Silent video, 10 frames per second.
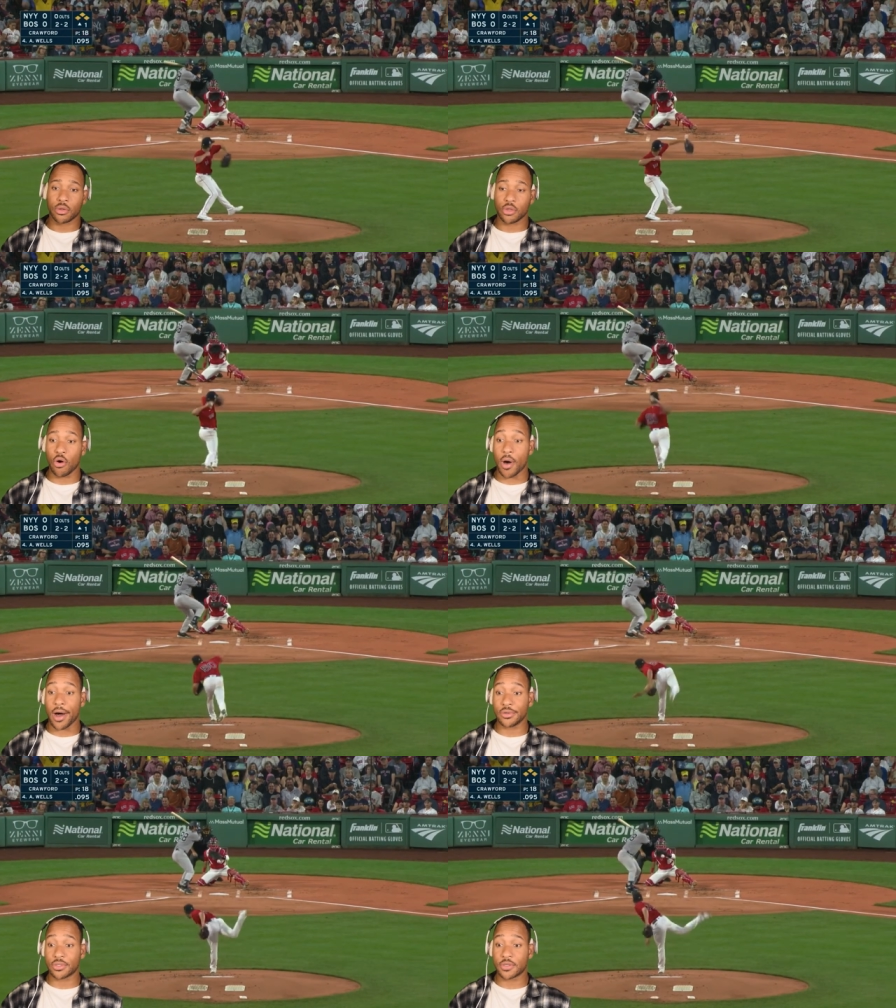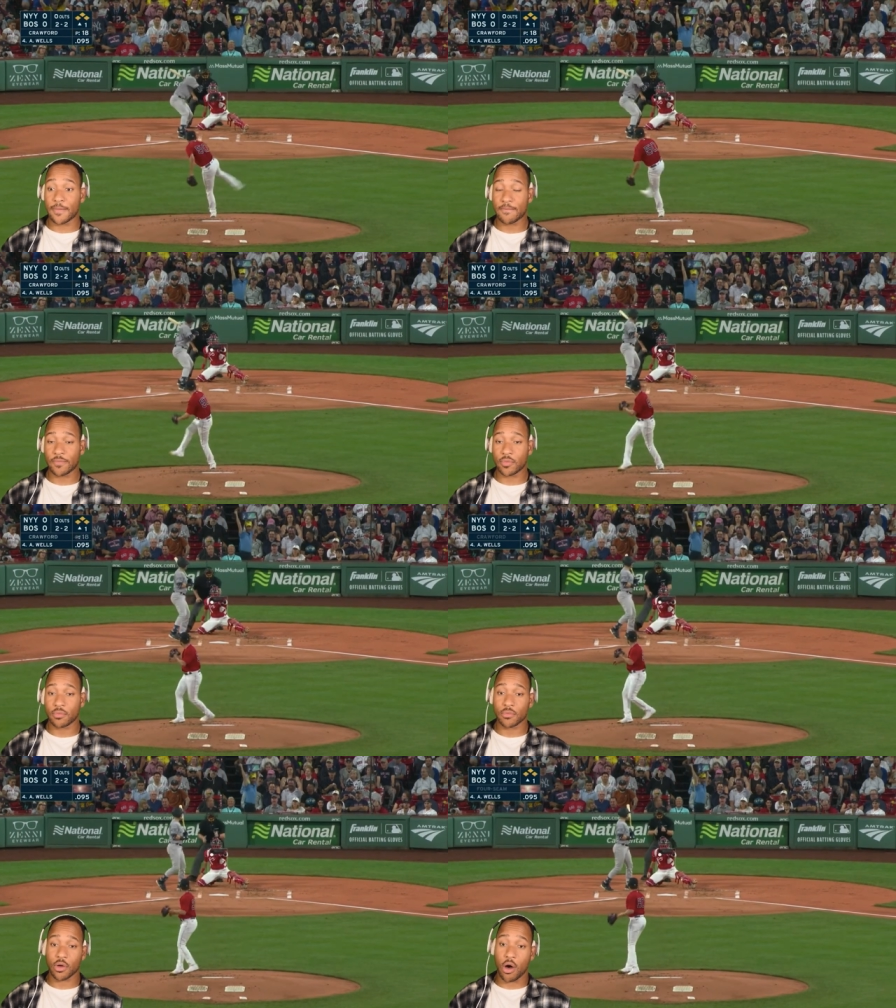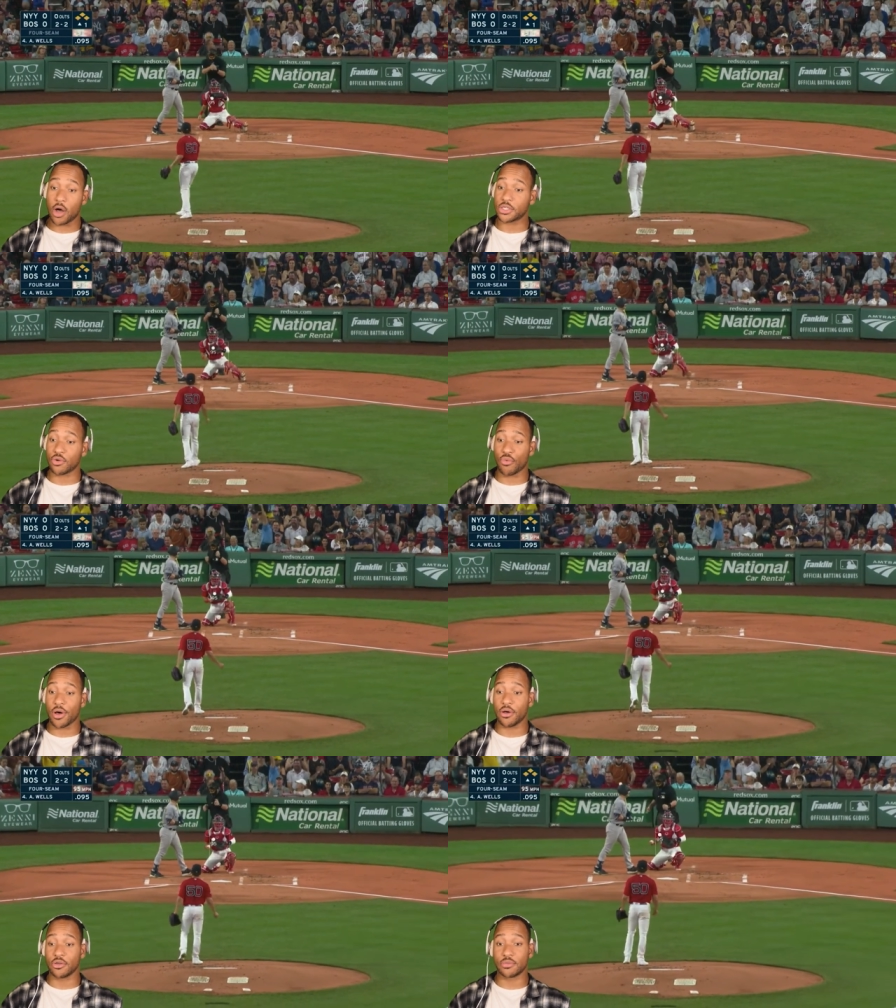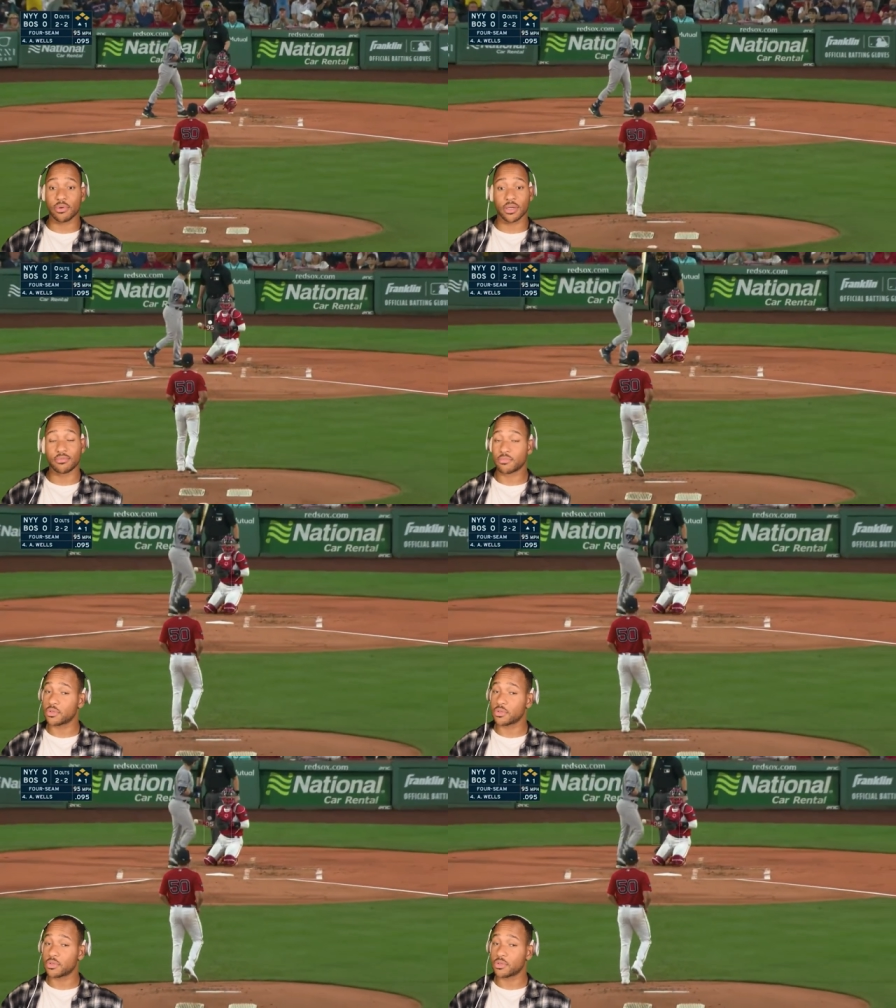No outs. Austin Wells, but